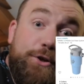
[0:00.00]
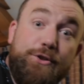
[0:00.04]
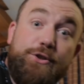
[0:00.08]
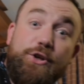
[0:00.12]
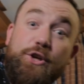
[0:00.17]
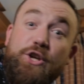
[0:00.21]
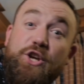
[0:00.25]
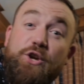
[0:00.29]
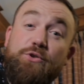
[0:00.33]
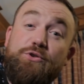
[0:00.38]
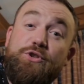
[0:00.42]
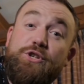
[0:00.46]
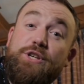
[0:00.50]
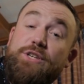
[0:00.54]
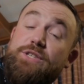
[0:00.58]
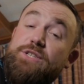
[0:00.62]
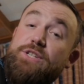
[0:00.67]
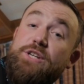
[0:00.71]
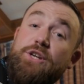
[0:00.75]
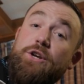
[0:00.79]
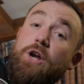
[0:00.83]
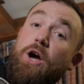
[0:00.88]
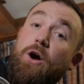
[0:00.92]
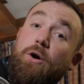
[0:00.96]
So you
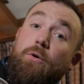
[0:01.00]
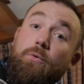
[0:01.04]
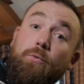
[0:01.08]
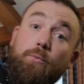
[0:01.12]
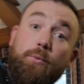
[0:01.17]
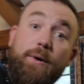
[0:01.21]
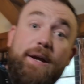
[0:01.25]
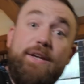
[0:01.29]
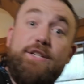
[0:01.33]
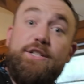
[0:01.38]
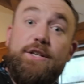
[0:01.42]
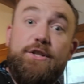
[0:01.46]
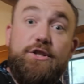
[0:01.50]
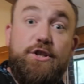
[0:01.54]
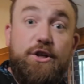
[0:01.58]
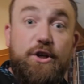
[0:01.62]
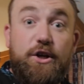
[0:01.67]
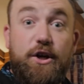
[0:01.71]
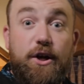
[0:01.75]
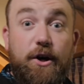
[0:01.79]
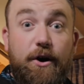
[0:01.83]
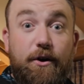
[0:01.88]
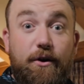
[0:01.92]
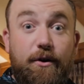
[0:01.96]
just, reach into
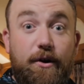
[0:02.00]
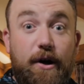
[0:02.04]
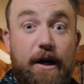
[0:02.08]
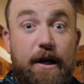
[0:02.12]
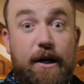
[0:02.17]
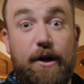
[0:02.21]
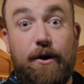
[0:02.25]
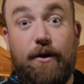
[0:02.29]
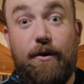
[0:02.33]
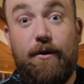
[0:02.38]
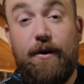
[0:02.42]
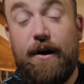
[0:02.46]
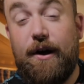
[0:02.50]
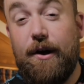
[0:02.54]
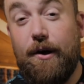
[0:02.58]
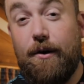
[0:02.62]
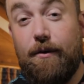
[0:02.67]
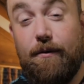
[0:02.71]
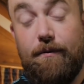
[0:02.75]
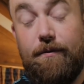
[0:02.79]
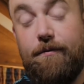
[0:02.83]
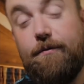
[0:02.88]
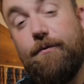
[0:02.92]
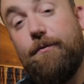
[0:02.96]

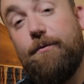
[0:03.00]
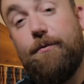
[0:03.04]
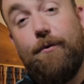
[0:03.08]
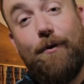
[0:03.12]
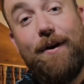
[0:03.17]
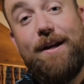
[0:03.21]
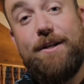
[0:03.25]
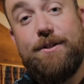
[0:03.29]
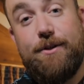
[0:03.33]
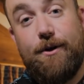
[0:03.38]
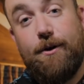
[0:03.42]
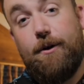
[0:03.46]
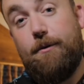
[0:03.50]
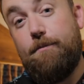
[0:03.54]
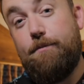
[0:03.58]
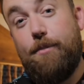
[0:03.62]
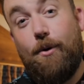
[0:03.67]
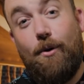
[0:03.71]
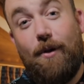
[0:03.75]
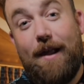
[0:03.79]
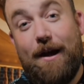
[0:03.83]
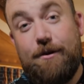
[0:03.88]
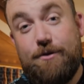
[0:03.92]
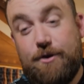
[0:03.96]
your freezer,
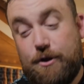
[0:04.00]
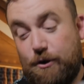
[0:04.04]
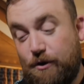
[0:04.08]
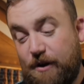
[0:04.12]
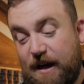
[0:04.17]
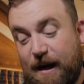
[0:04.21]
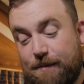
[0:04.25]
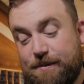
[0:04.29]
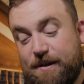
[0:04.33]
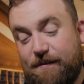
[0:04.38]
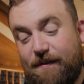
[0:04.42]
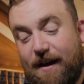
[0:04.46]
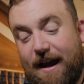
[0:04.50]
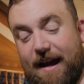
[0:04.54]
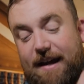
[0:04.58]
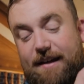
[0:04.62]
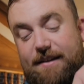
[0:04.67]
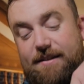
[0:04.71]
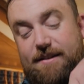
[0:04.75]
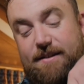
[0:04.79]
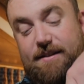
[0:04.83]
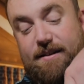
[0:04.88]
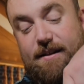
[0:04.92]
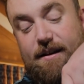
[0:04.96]
pull out 2 cups of
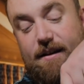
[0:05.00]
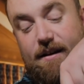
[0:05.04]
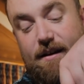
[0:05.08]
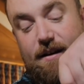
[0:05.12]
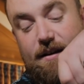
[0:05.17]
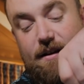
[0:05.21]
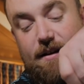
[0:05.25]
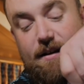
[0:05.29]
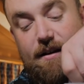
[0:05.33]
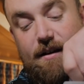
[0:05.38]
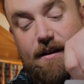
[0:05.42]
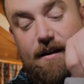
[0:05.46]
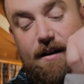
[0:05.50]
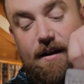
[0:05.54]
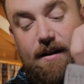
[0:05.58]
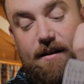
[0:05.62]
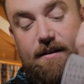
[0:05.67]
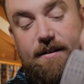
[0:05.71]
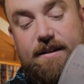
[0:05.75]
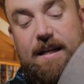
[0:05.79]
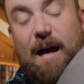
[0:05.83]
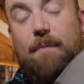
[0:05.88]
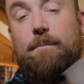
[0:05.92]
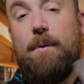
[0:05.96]
ice,
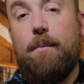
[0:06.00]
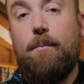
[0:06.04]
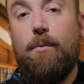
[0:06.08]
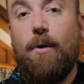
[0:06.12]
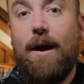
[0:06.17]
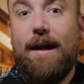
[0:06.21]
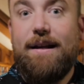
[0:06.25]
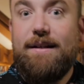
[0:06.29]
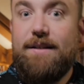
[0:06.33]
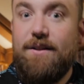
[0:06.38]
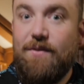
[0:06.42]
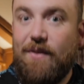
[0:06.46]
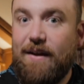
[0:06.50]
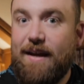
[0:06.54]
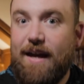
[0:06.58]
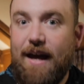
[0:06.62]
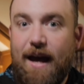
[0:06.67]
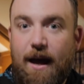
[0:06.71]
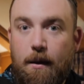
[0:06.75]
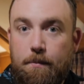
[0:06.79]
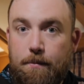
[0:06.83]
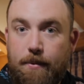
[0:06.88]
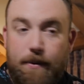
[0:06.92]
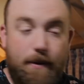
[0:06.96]
dump them right into the
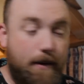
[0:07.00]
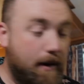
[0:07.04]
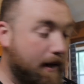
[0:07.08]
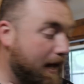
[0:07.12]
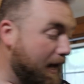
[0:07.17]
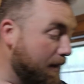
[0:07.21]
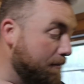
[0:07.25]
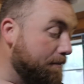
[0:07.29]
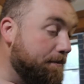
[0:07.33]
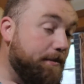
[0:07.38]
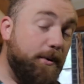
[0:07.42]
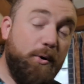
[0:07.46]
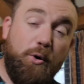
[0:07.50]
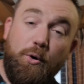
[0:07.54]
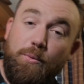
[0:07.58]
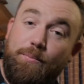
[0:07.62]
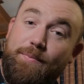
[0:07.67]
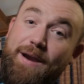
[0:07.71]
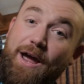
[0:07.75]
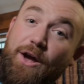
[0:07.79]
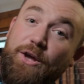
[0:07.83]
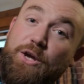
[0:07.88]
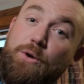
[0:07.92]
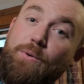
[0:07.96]
cup, and boom,
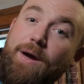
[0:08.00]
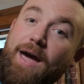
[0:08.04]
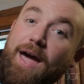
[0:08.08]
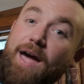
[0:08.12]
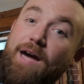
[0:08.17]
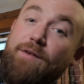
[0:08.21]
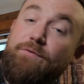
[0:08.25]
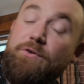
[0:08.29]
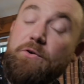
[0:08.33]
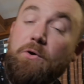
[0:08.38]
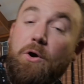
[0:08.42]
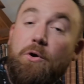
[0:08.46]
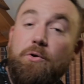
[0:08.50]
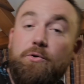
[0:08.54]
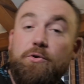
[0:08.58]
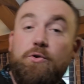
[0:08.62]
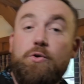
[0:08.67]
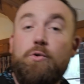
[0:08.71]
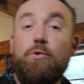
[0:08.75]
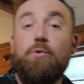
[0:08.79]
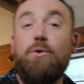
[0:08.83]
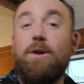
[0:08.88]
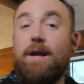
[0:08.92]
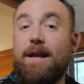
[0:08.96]
now you have your own
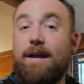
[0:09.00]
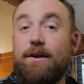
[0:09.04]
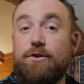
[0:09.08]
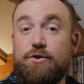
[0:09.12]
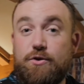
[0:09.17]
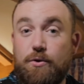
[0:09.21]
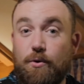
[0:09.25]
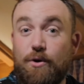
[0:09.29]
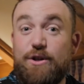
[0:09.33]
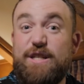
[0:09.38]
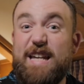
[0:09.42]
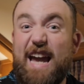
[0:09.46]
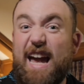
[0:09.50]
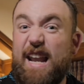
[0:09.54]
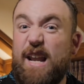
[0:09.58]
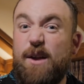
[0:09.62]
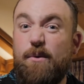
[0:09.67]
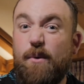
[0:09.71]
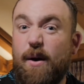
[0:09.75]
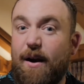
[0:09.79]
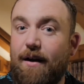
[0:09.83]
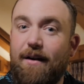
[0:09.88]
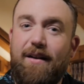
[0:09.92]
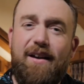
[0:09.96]
cooling source
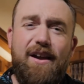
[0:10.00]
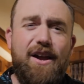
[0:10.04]
anywhere.